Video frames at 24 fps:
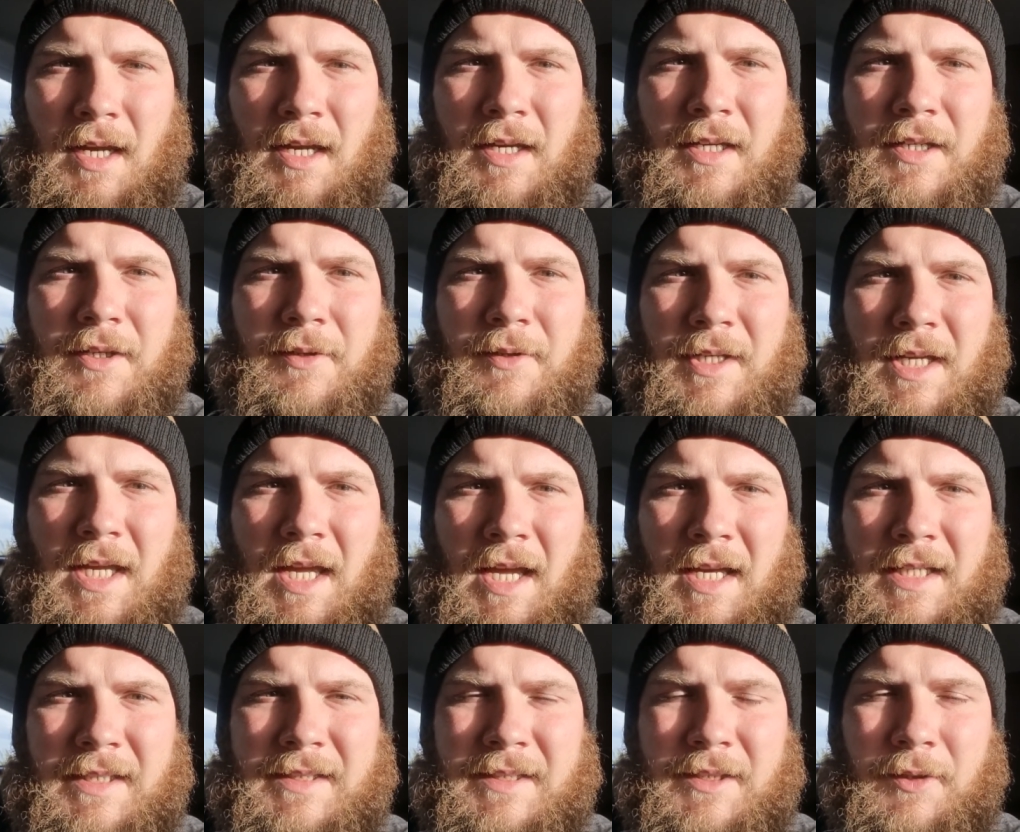you doing,
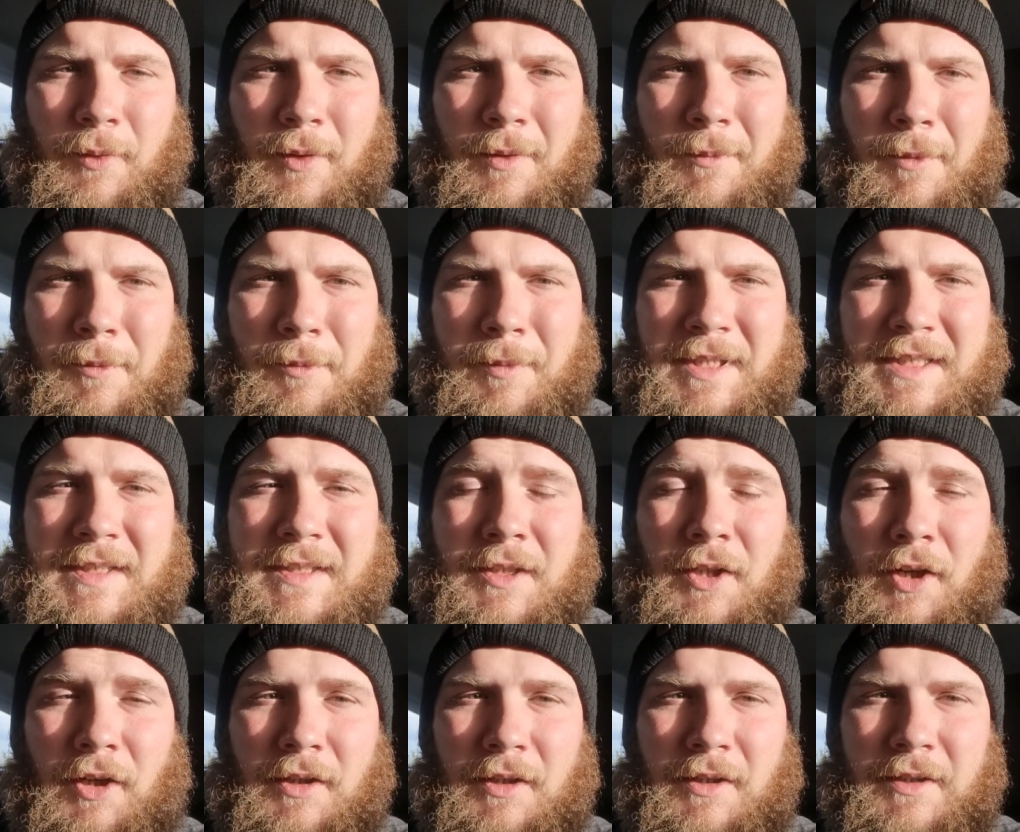guys? So I'm up in
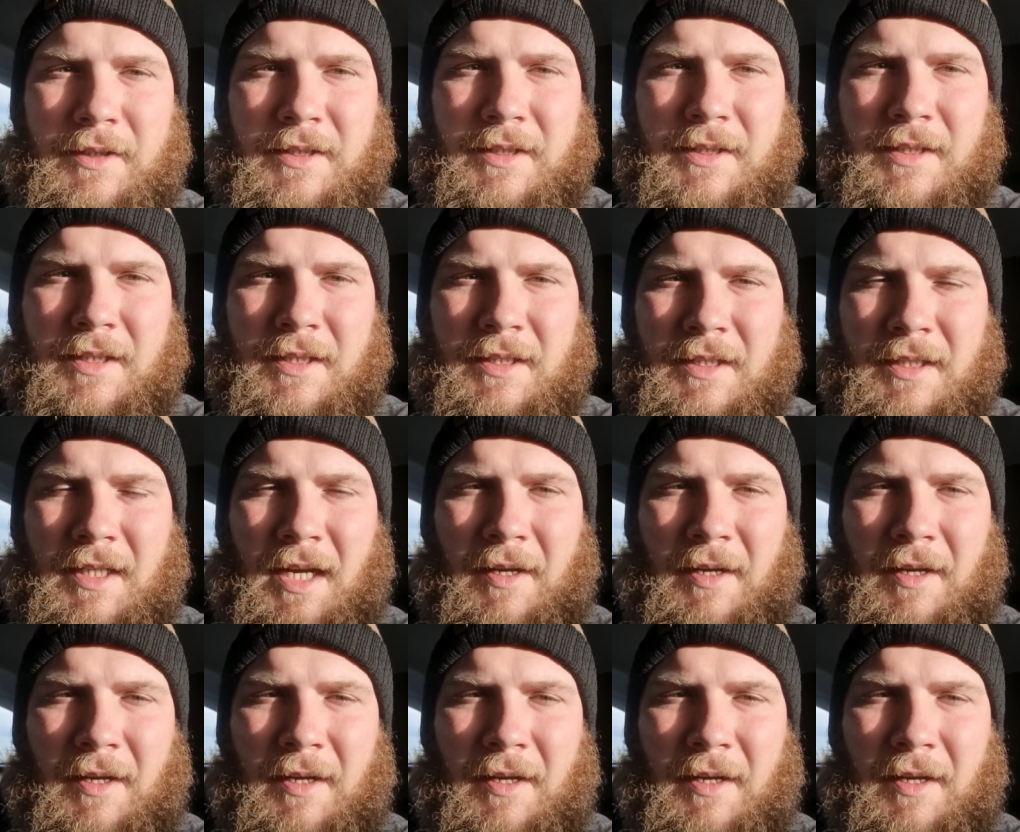Scotland.